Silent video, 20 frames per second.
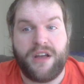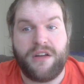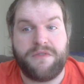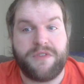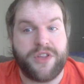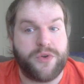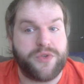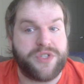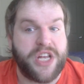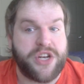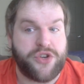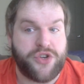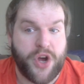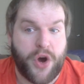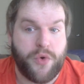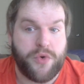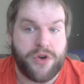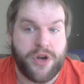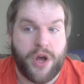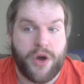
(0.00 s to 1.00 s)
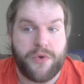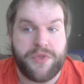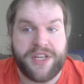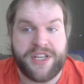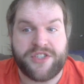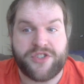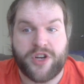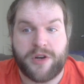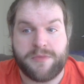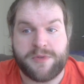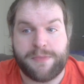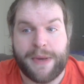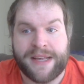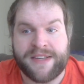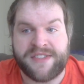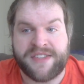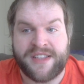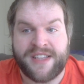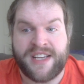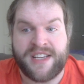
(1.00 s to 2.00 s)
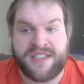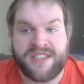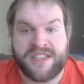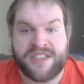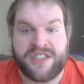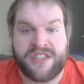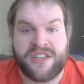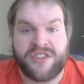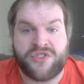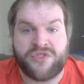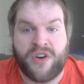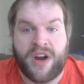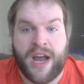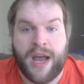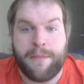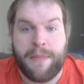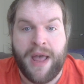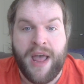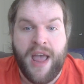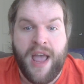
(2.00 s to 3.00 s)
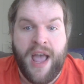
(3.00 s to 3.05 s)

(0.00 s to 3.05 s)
For those that don't know, these terms basically exist to describe